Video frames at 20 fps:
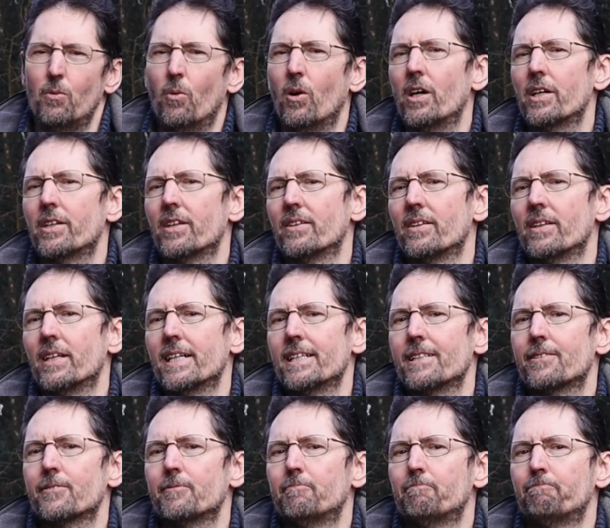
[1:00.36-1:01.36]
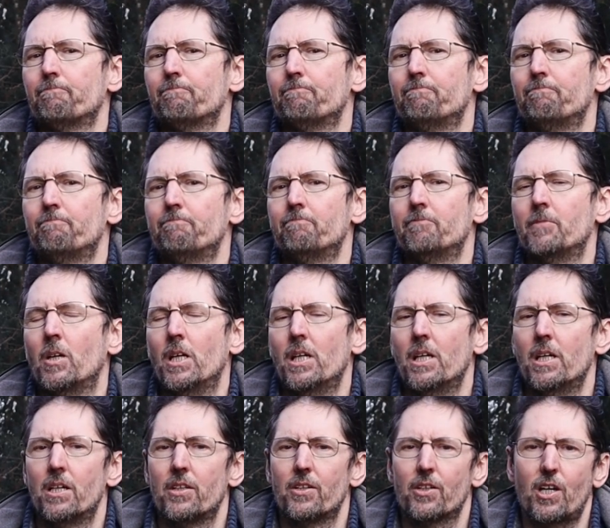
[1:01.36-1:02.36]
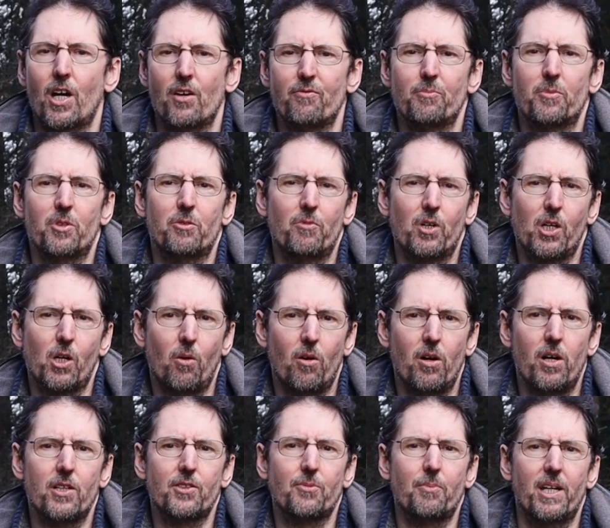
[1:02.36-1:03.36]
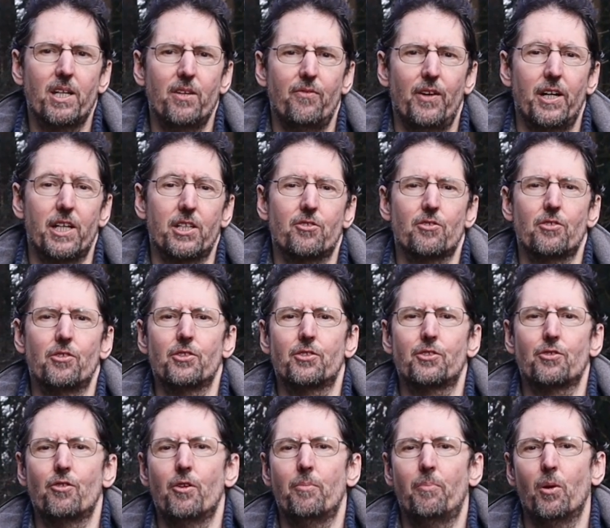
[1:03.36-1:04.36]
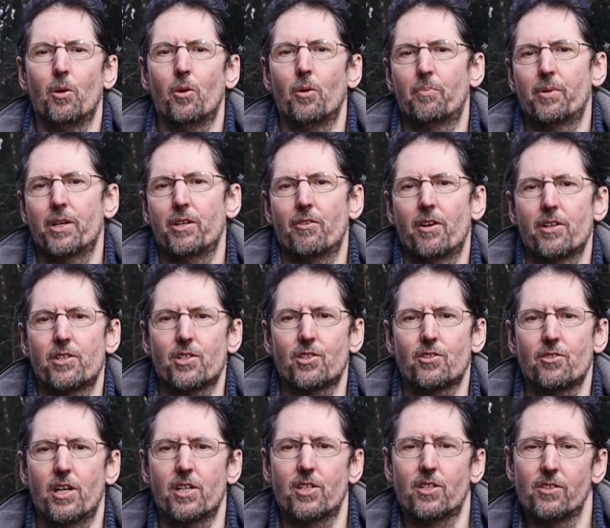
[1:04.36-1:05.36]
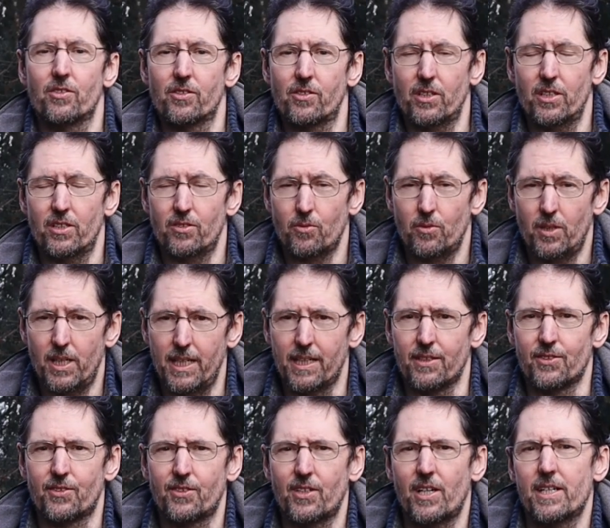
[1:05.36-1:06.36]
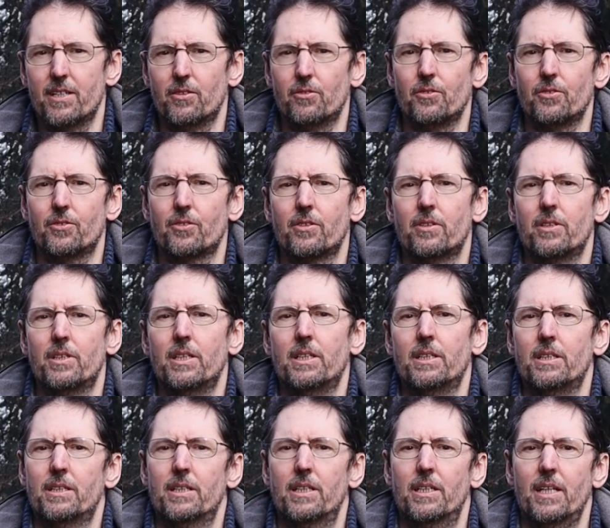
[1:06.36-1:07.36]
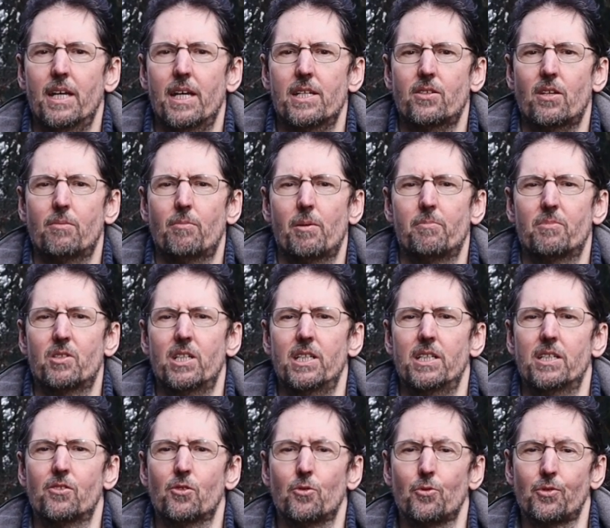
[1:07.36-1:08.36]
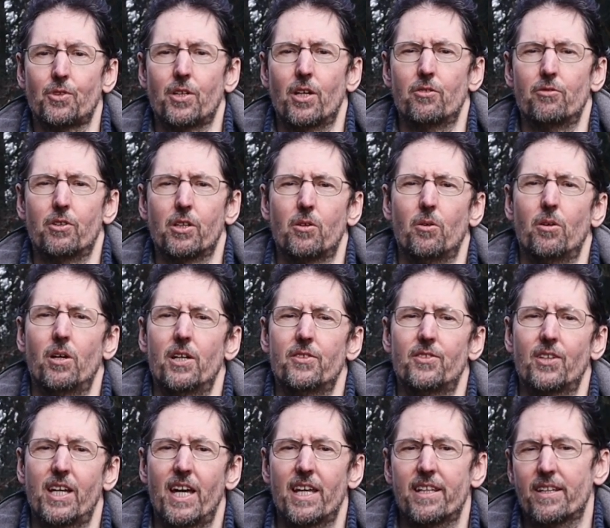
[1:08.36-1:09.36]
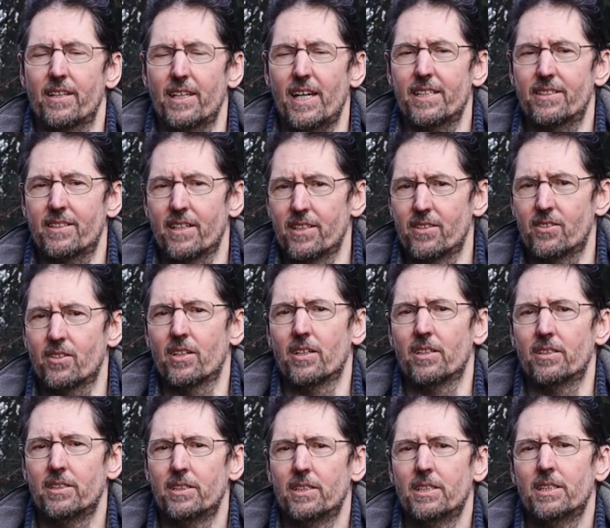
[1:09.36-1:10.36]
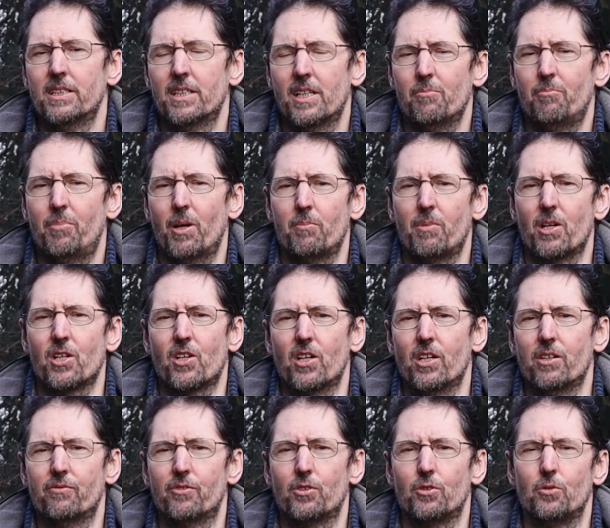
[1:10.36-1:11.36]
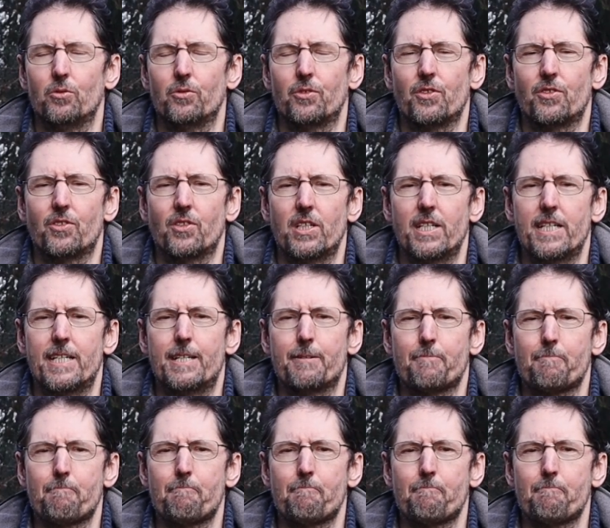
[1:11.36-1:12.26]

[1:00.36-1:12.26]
wider than that. The government requires manufacturers to report pre-registrations as well as sales, and the SMMT is also required to gather that data and publish it for all to see.